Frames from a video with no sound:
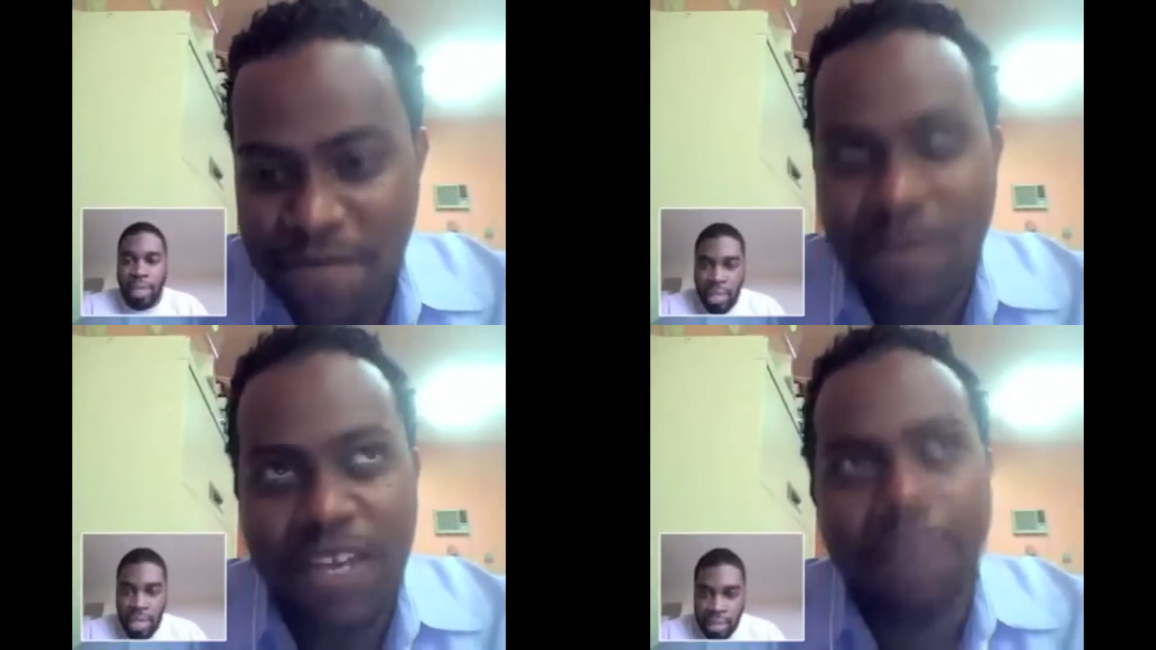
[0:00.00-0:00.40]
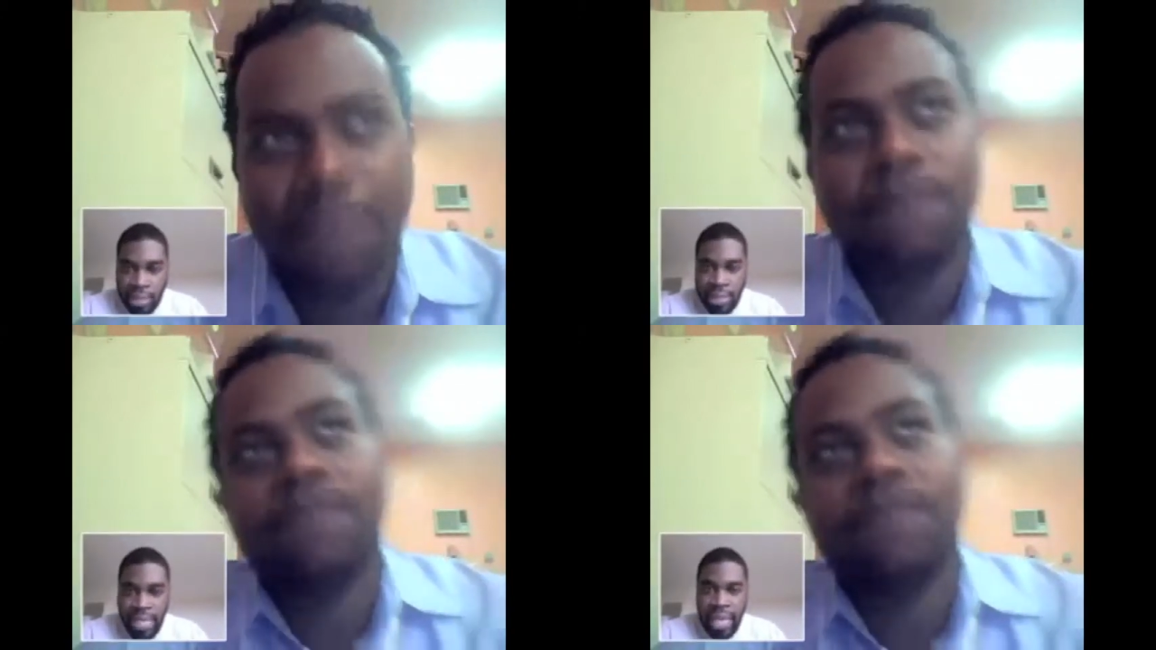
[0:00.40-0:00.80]
Speaker 1: the launching
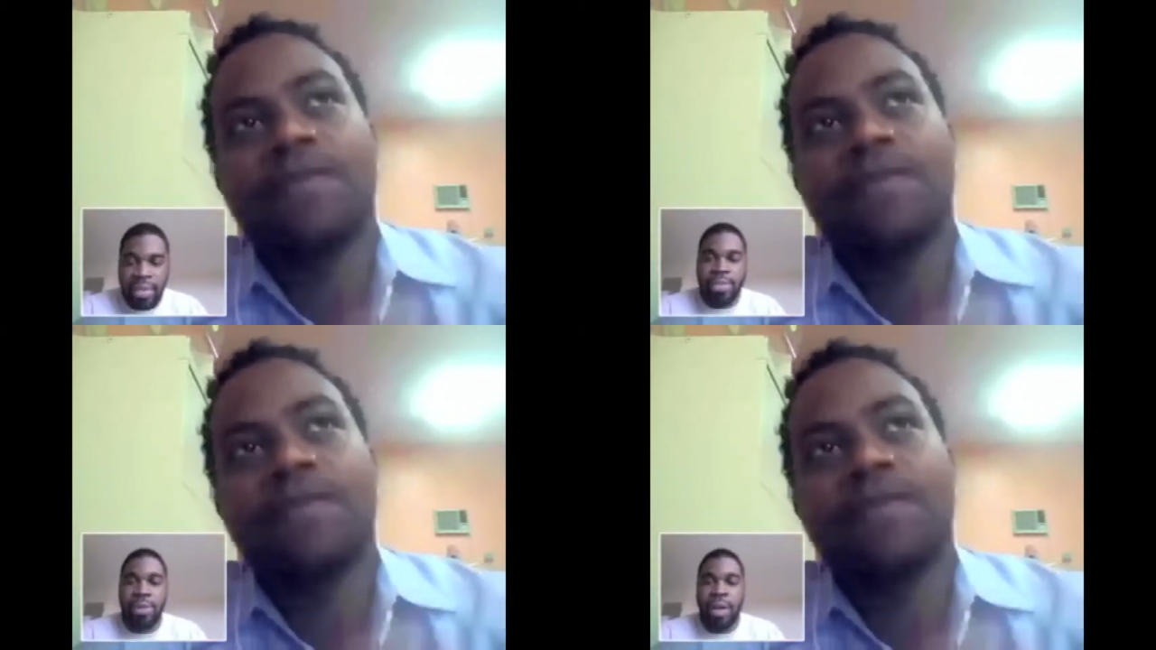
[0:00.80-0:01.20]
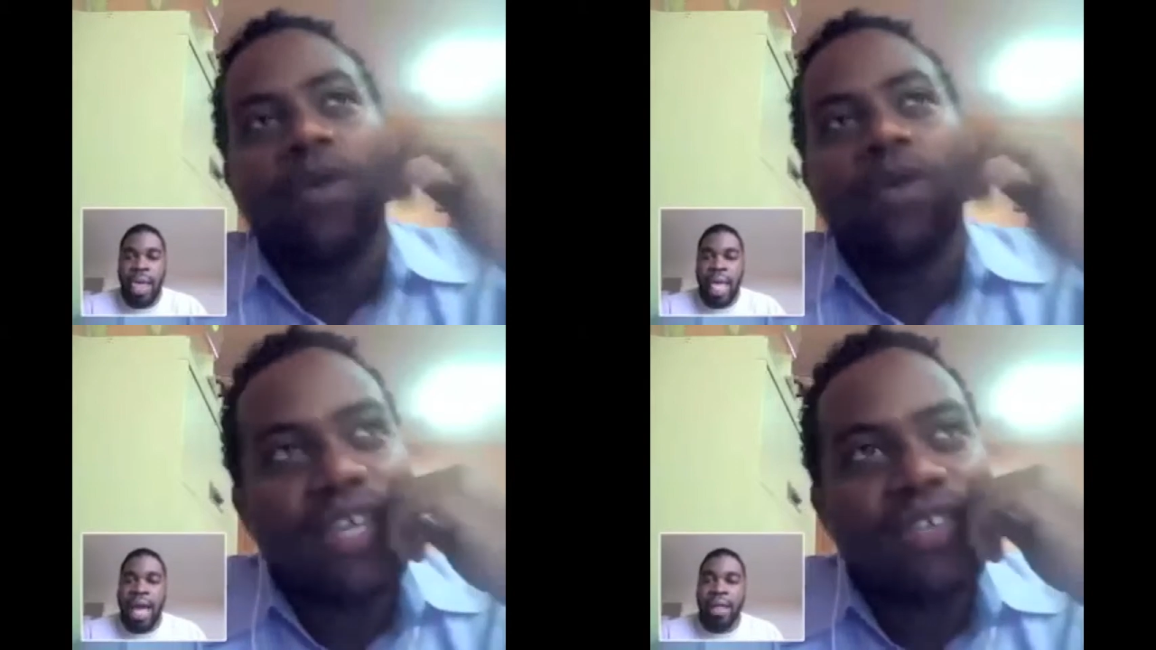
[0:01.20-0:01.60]
yeah. date. So
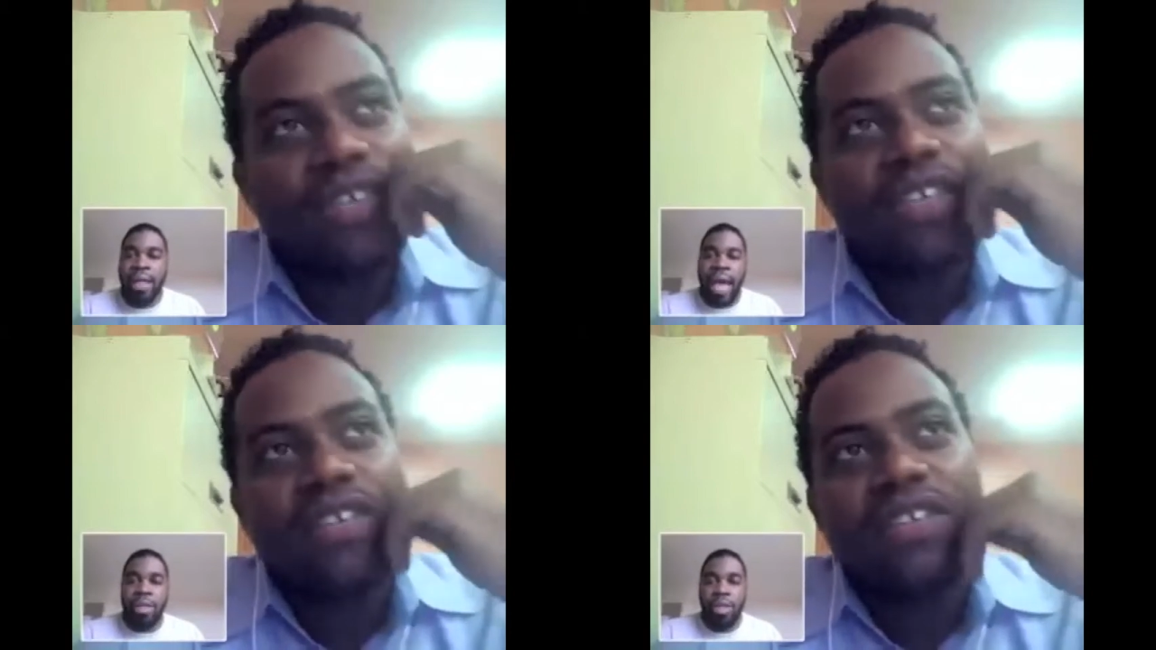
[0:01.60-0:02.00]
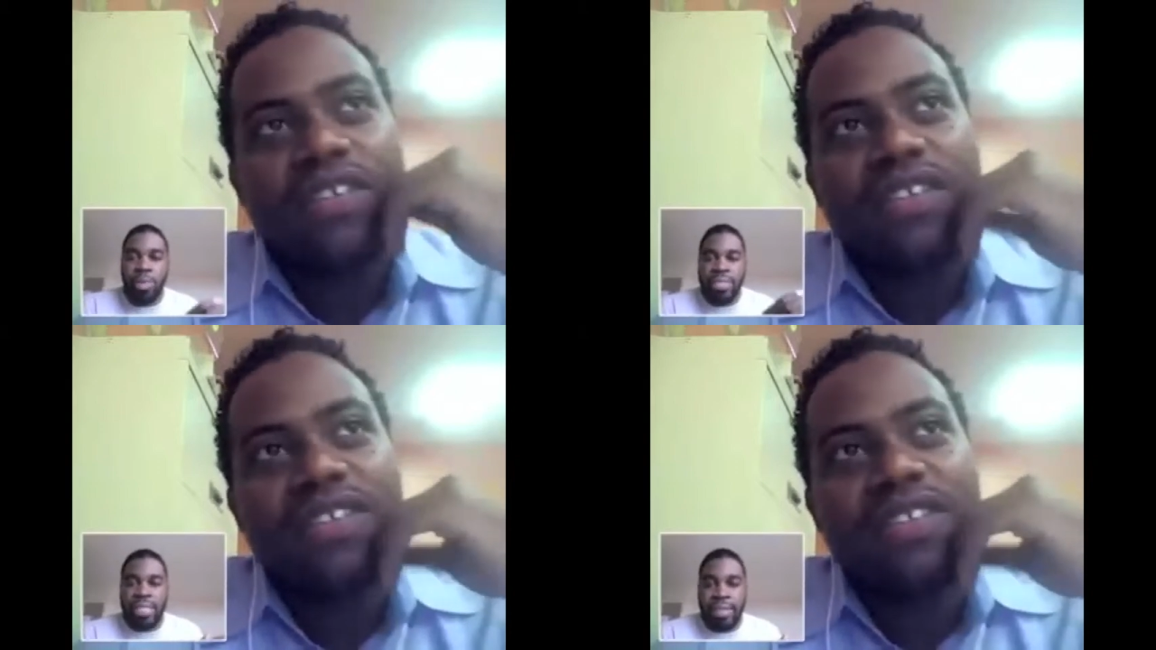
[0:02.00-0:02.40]
it, how, how long us, was
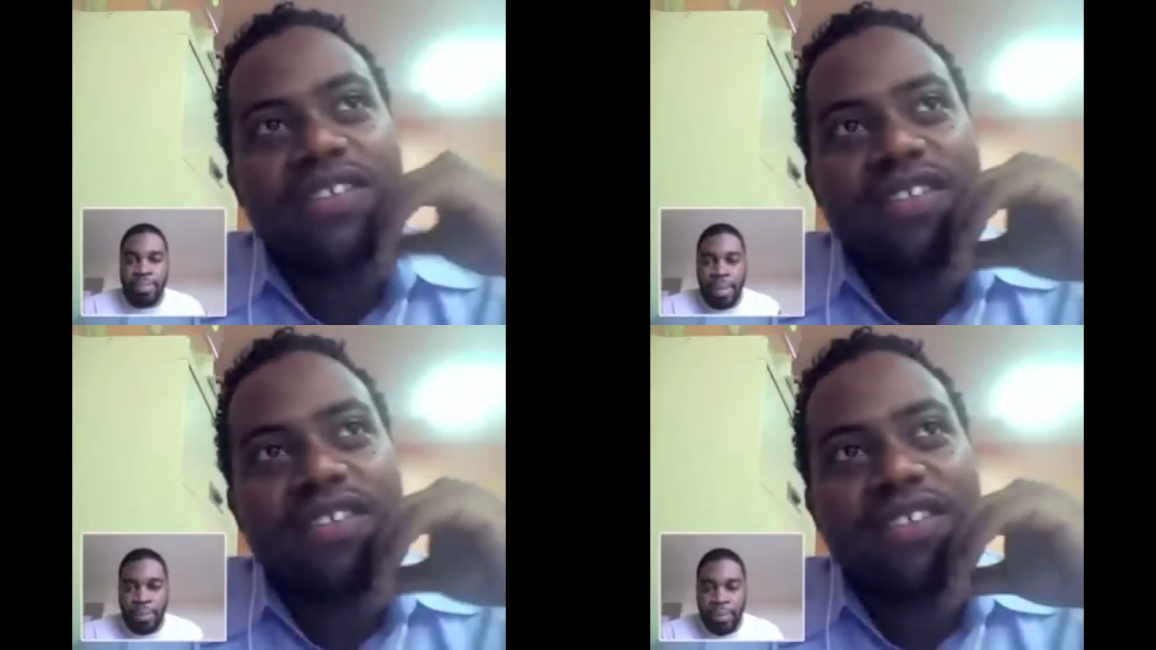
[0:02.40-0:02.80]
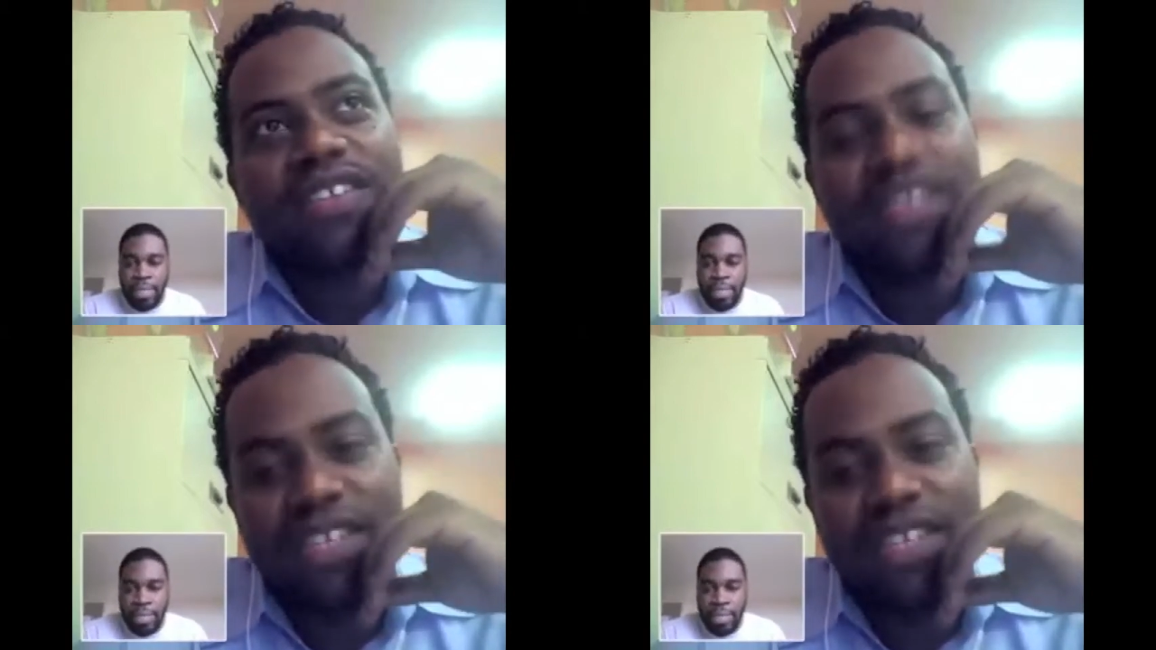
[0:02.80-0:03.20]
this in preparation?
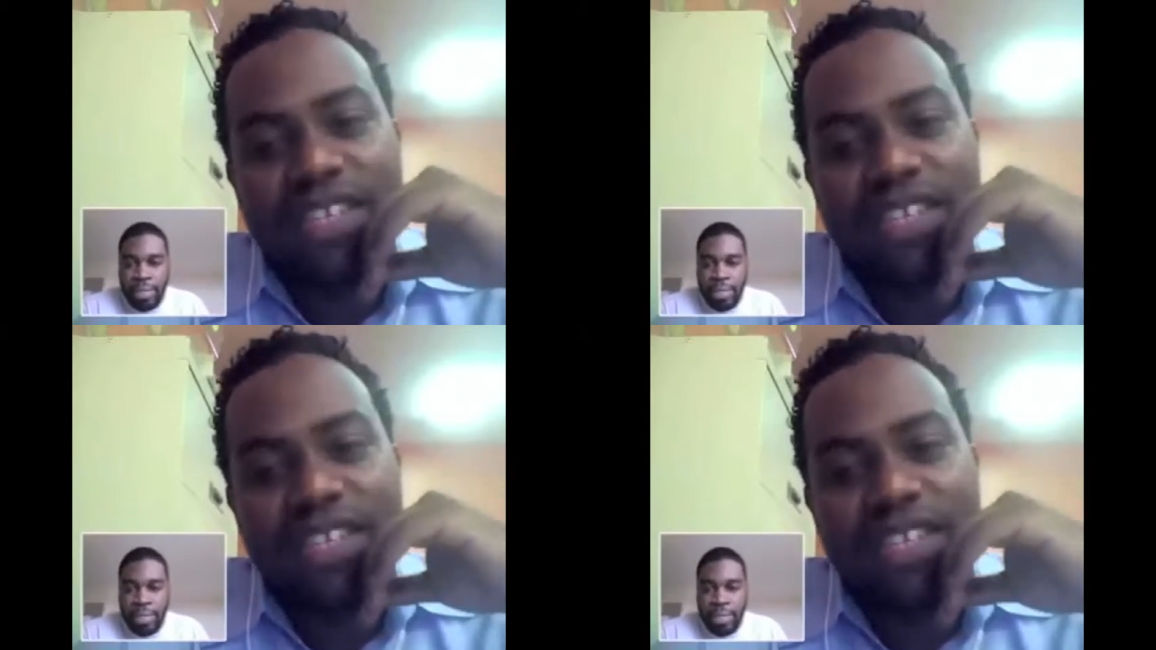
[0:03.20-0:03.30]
